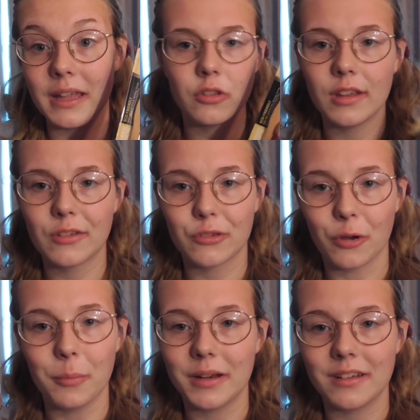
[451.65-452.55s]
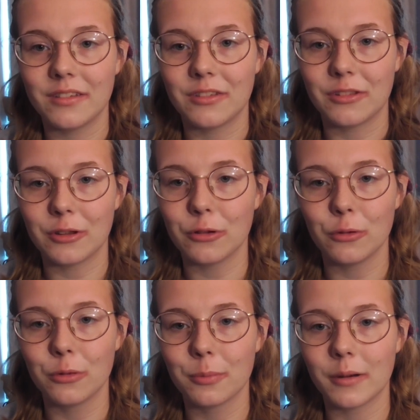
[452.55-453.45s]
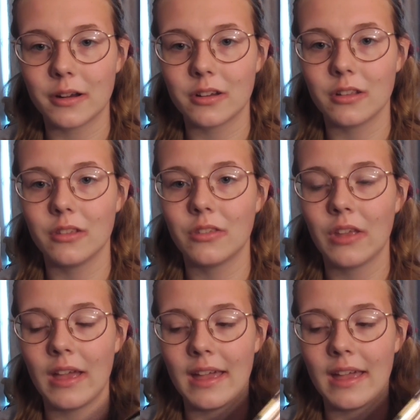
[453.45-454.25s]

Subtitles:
There's like so many toothbrushes